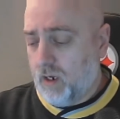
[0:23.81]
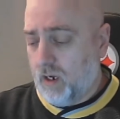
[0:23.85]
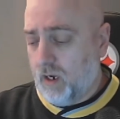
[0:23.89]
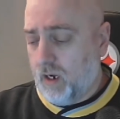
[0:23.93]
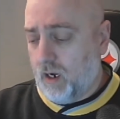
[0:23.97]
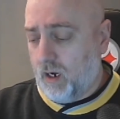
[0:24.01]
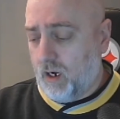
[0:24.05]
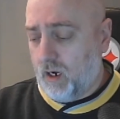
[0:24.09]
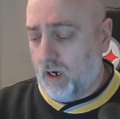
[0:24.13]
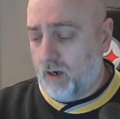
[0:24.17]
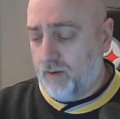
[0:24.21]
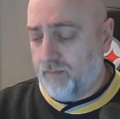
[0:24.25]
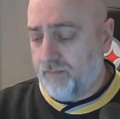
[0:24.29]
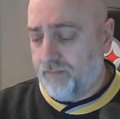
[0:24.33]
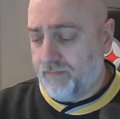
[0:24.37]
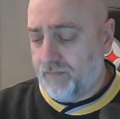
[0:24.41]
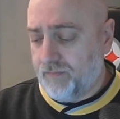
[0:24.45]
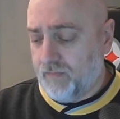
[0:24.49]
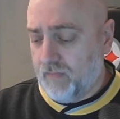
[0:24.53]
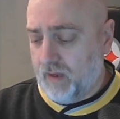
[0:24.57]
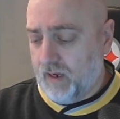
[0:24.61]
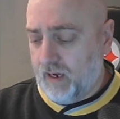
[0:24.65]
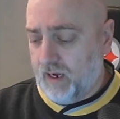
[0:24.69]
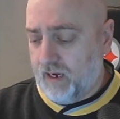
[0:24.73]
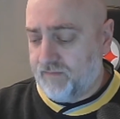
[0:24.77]

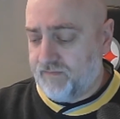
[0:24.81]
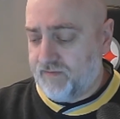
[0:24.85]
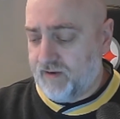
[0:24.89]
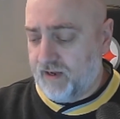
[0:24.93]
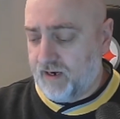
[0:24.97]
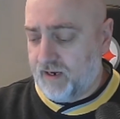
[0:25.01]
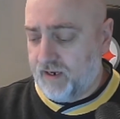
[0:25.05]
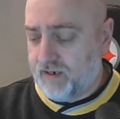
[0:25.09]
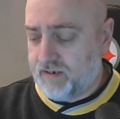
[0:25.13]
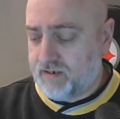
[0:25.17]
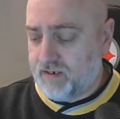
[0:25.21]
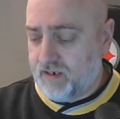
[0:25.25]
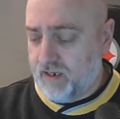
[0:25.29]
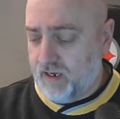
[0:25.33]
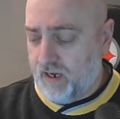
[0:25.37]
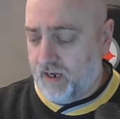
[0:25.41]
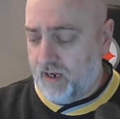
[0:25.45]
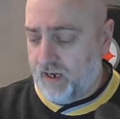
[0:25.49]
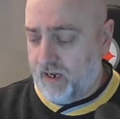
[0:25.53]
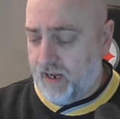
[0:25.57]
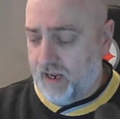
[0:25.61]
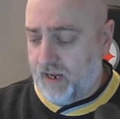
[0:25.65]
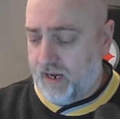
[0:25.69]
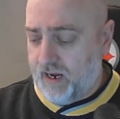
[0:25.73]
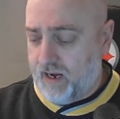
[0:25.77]
I've got
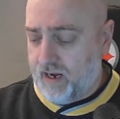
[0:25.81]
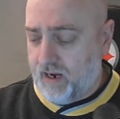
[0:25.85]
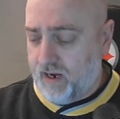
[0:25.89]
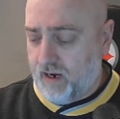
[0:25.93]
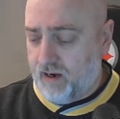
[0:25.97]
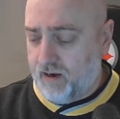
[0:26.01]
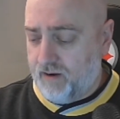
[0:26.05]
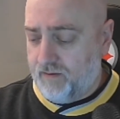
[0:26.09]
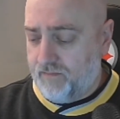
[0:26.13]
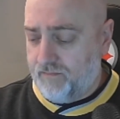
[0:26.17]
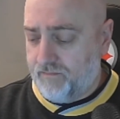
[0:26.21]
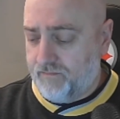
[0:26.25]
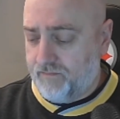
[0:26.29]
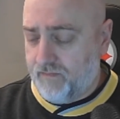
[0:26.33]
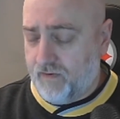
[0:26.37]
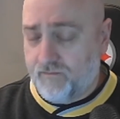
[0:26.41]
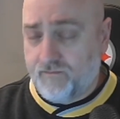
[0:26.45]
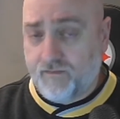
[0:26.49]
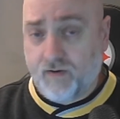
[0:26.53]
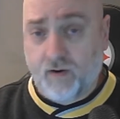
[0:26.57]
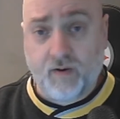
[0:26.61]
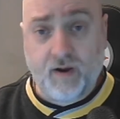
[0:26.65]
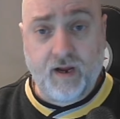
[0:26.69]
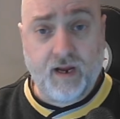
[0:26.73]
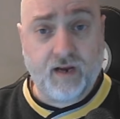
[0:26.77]
a
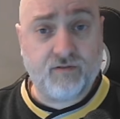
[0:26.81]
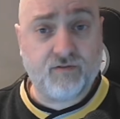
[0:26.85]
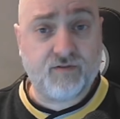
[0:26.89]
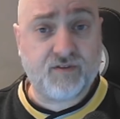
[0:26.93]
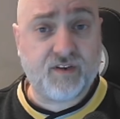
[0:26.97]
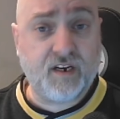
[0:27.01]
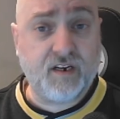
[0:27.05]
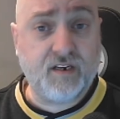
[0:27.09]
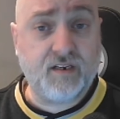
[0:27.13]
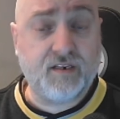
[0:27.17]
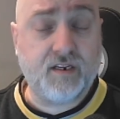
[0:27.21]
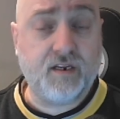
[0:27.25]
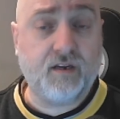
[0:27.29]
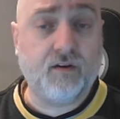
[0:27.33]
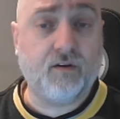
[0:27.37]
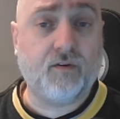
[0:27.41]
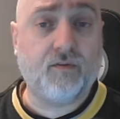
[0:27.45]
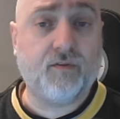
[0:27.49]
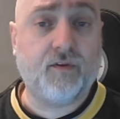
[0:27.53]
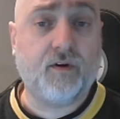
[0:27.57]
very interesting deal.